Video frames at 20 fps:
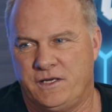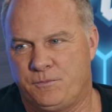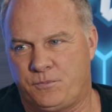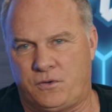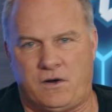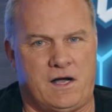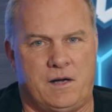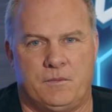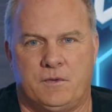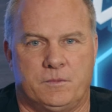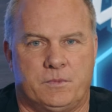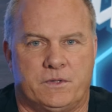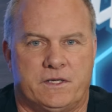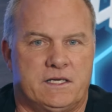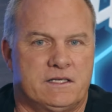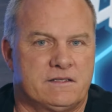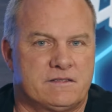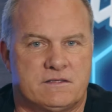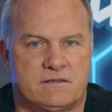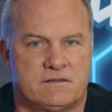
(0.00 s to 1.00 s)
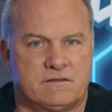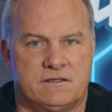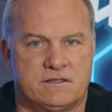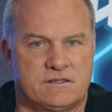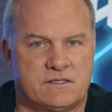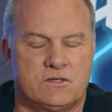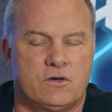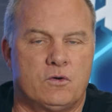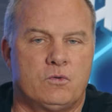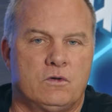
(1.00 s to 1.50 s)
Probably.
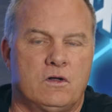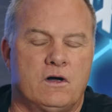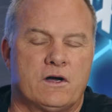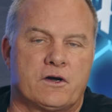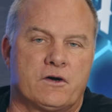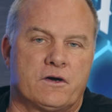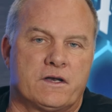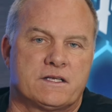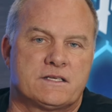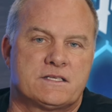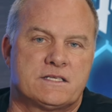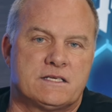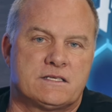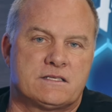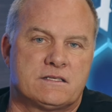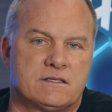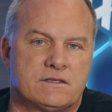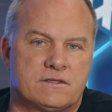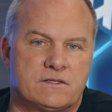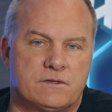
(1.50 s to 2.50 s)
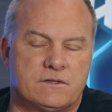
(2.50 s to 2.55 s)
It's no longer in existence,